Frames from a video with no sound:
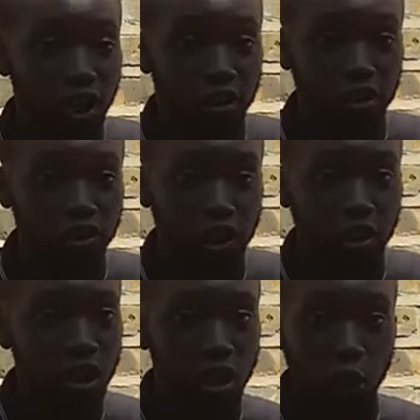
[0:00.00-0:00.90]
the courage,
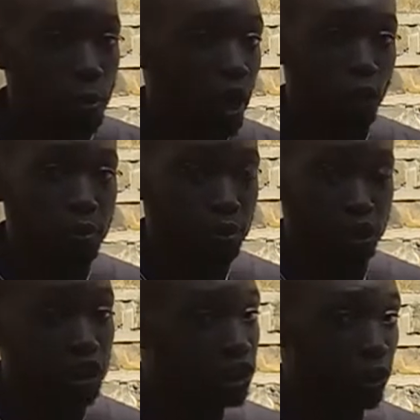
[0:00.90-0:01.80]
then you might not be able
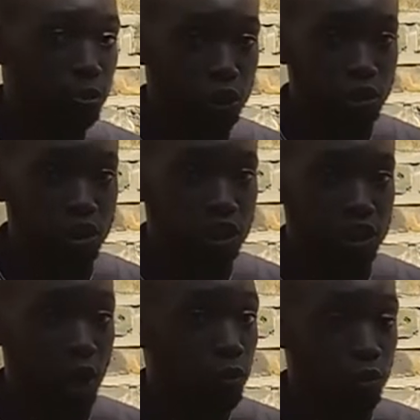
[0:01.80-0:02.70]
to seize
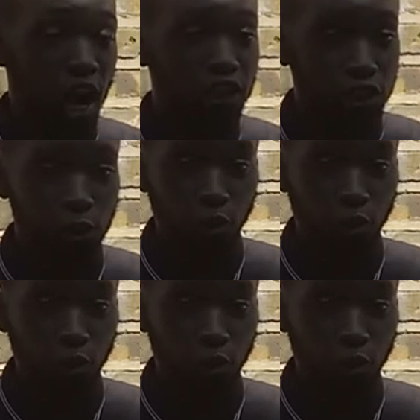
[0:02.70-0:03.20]
opportunities that would actually